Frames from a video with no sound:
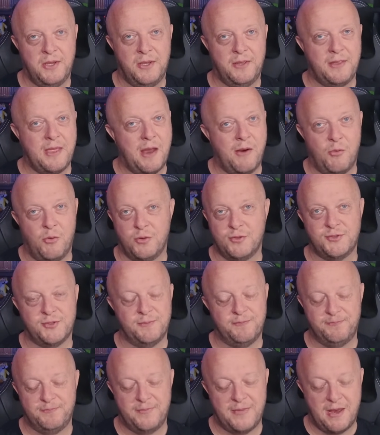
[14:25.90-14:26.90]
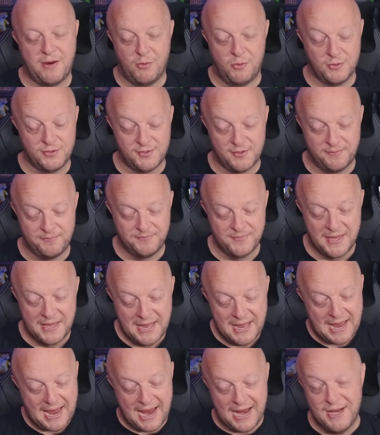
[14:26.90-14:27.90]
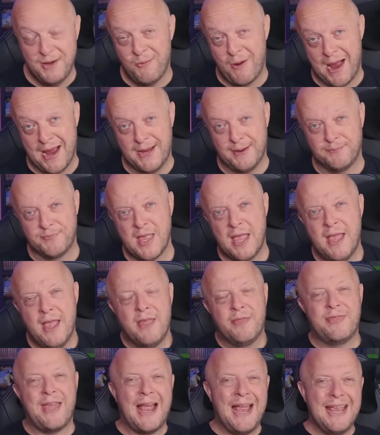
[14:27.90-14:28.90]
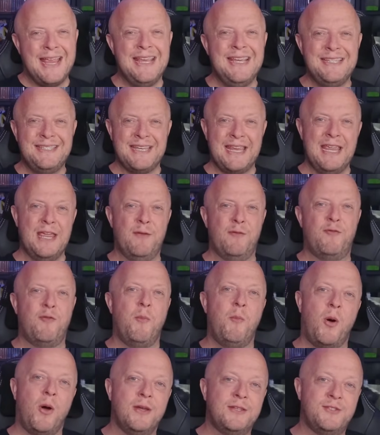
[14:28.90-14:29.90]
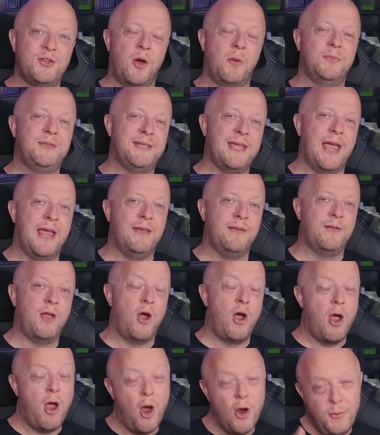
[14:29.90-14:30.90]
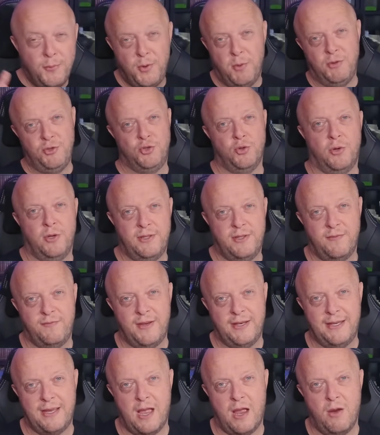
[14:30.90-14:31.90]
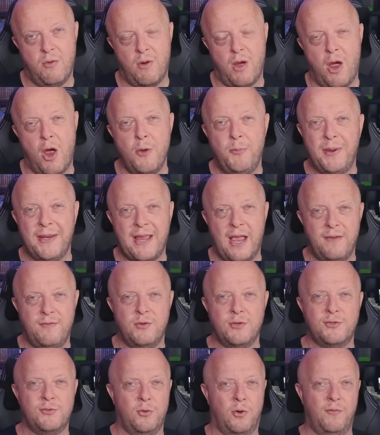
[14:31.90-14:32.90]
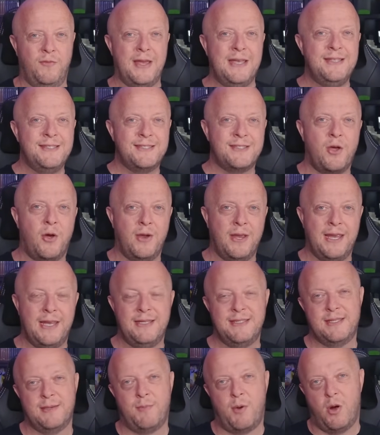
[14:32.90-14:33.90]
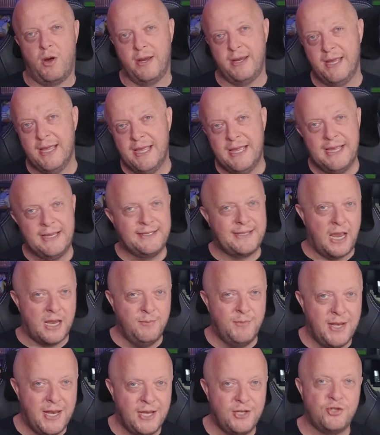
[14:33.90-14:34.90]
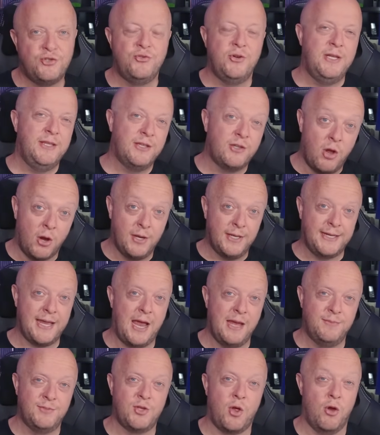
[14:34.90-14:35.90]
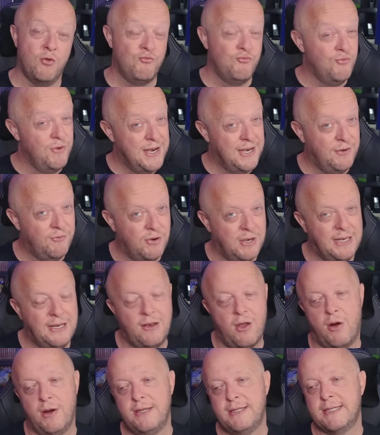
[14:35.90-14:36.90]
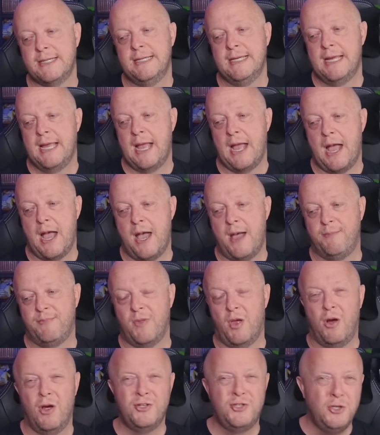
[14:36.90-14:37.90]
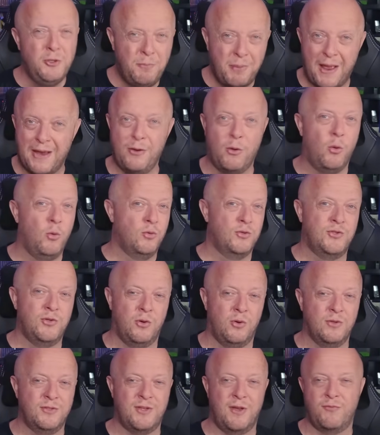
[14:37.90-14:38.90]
They're awesome. They're awesome. Anyway, that is it for my top 10. I hope you enjoyed the video. I hope it gave you a sort of insight into my gaming history, the kind of games that I really, really like. I do play all sorts.